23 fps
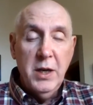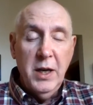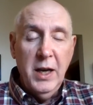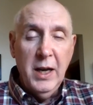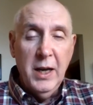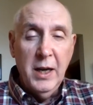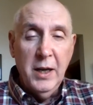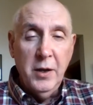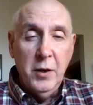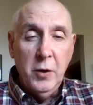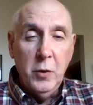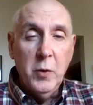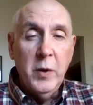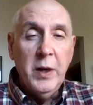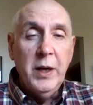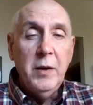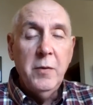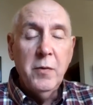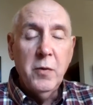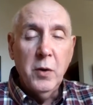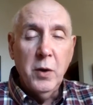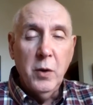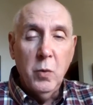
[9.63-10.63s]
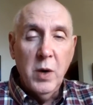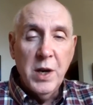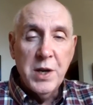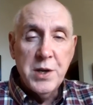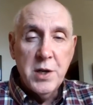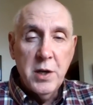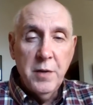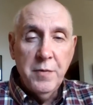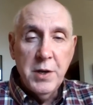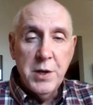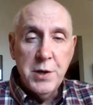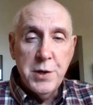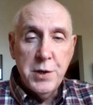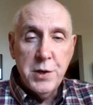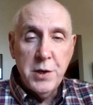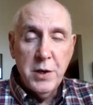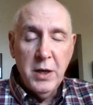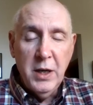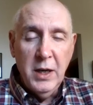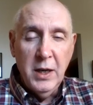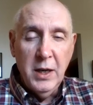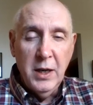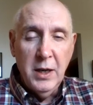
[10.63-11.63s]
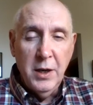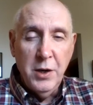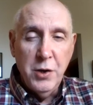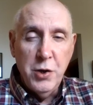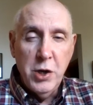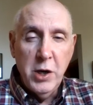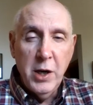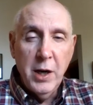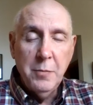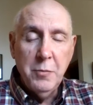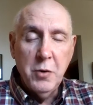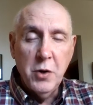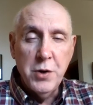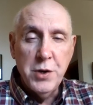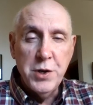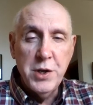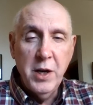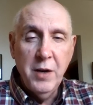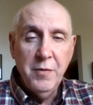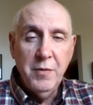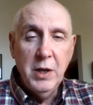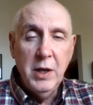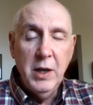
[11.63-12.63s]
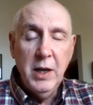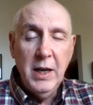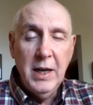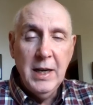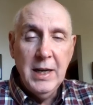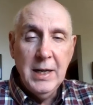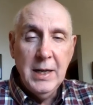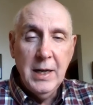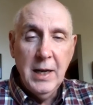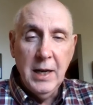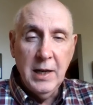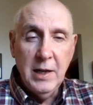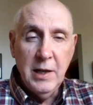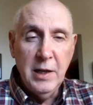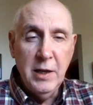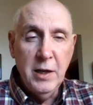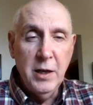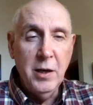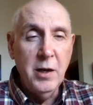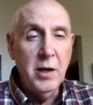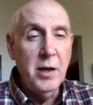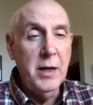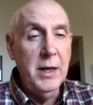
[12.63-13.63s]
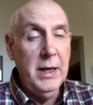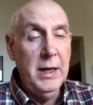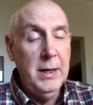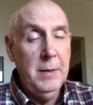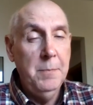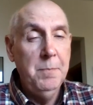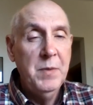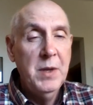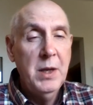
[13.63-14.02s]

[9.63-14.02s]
and Greek for the rest of us in chapters 7, 8, and 9.